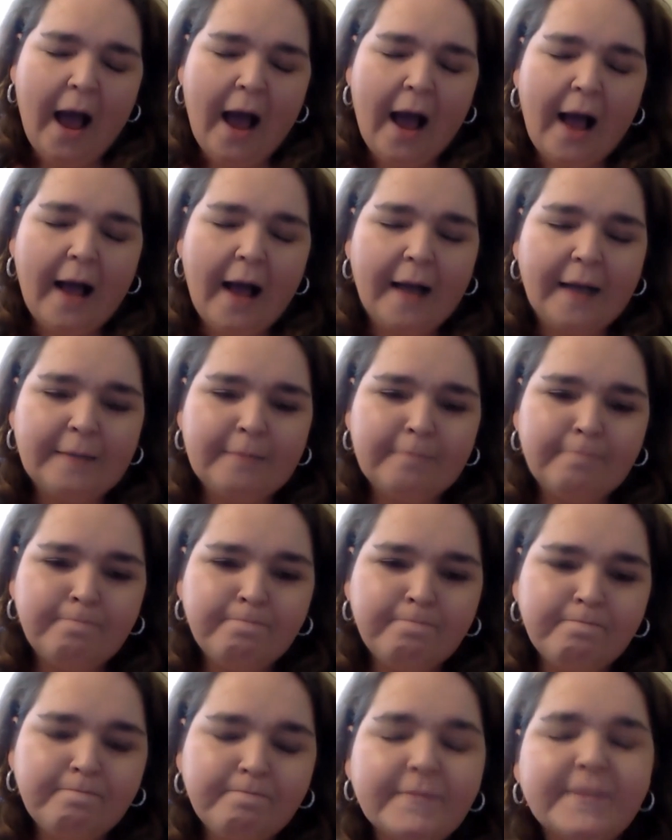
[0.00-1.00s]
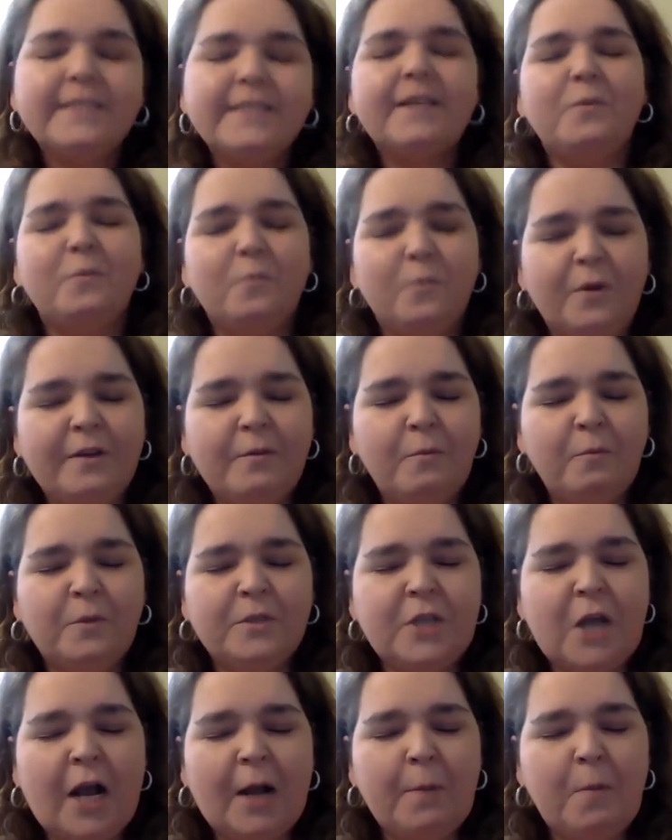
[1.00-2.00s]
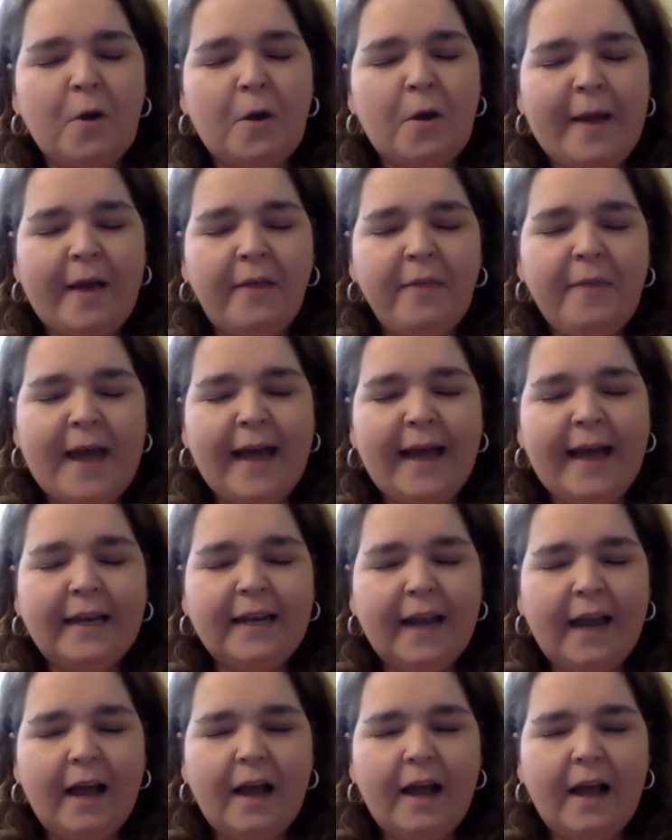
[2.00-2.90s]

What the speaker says: We'll talk more about that.